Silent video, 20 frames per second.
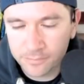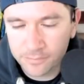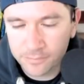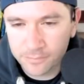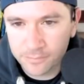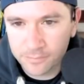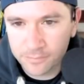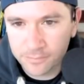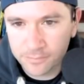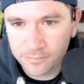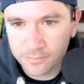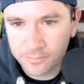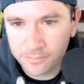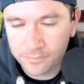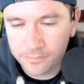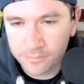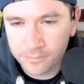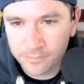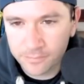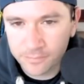
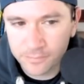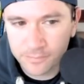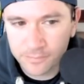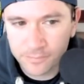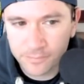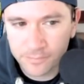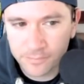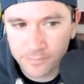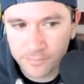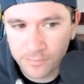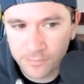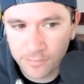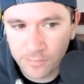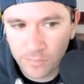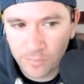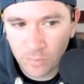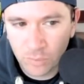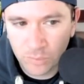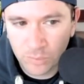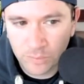
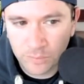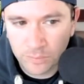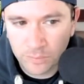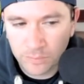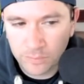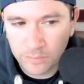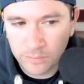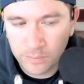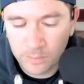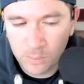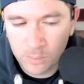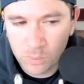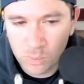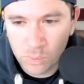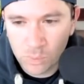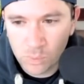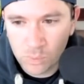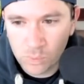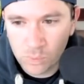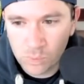
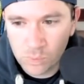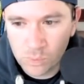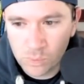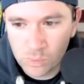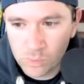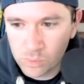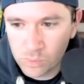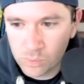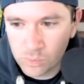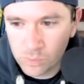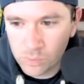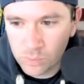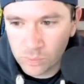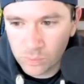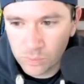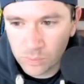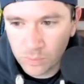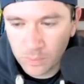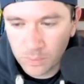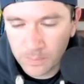
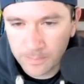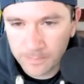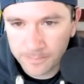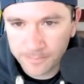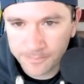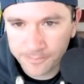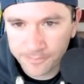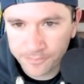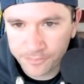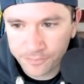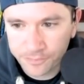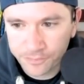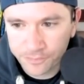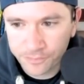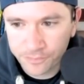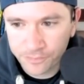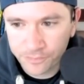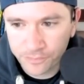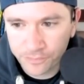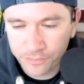
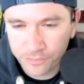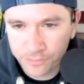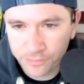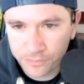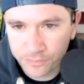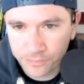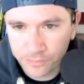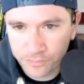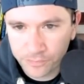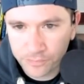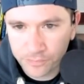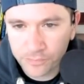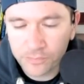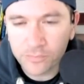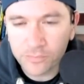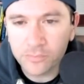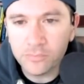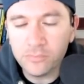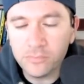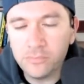
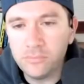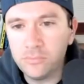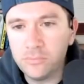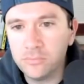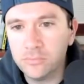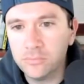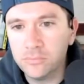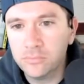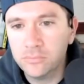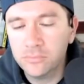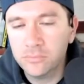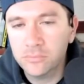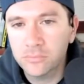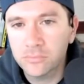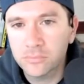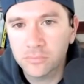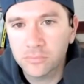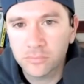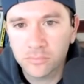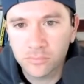
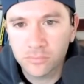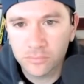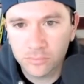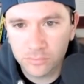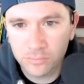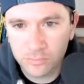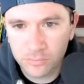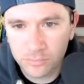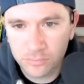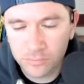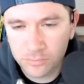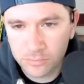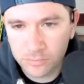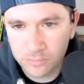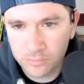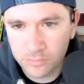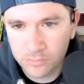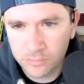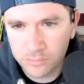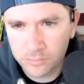(silent)